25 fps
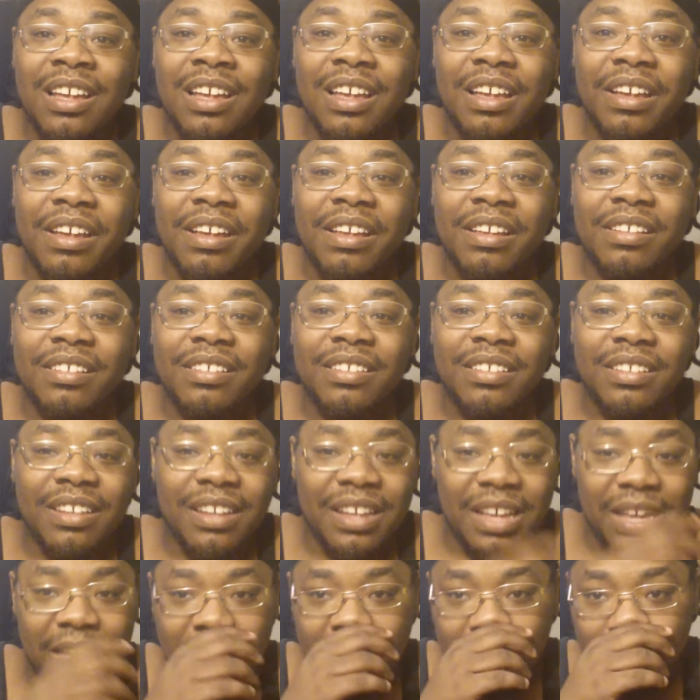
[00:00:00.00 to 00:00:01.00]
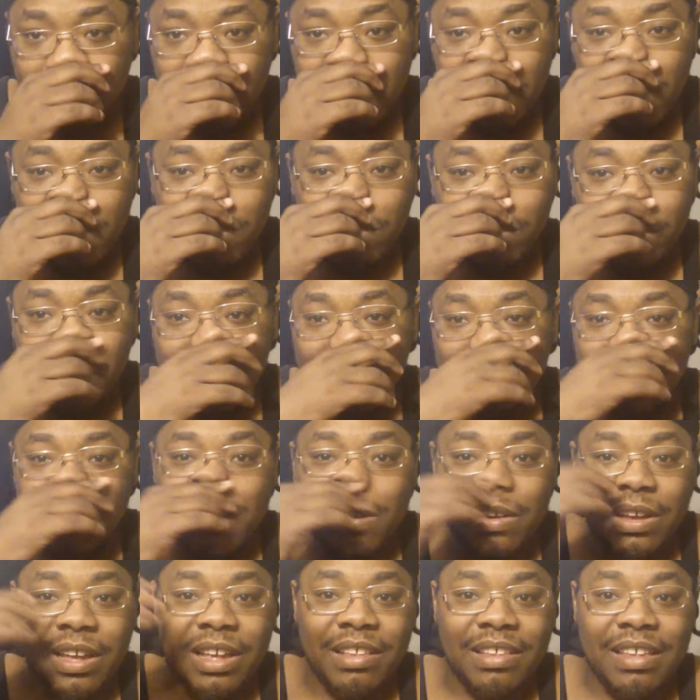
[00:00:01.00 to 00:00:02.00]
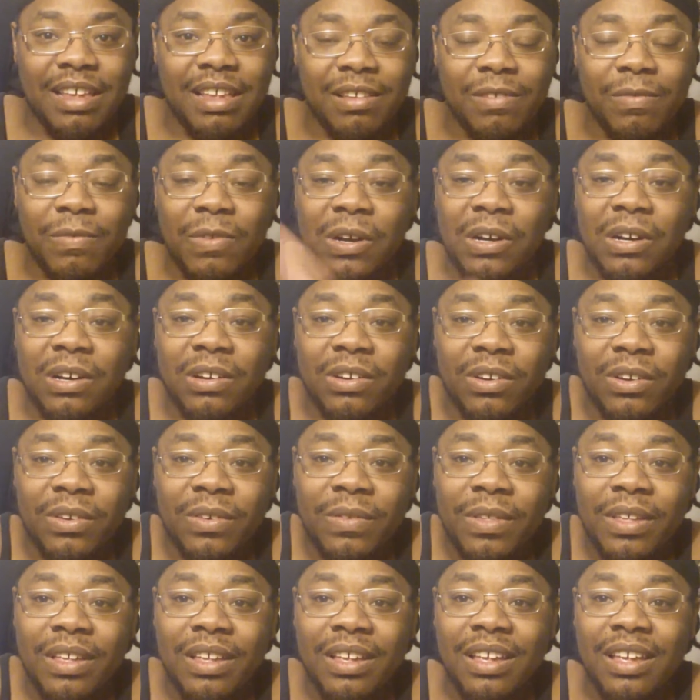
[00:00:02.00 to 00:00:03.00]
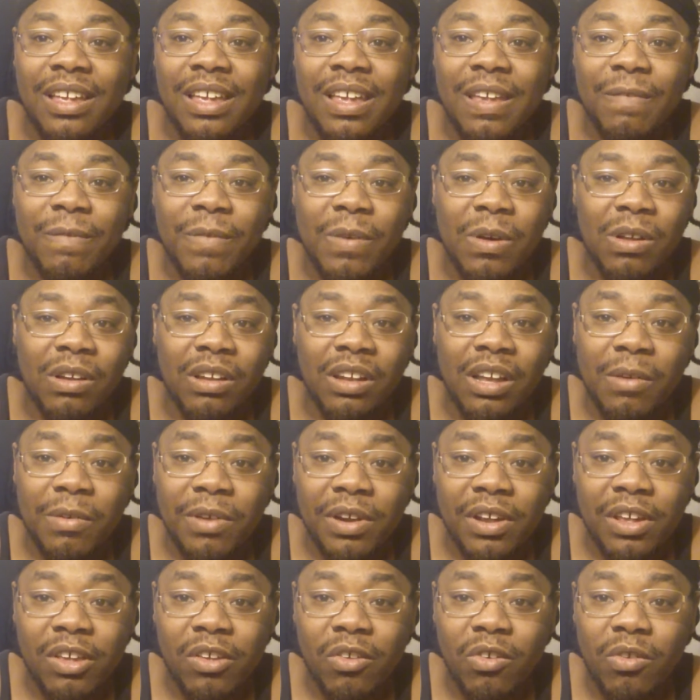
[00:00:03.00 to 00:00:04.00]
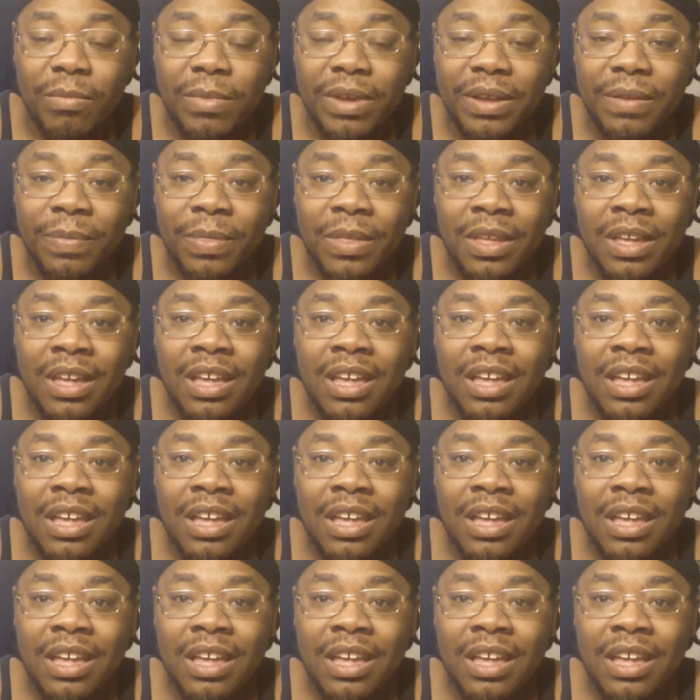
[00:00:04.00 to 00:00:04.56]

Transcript: His he apparently is his father. He fell in love with a human.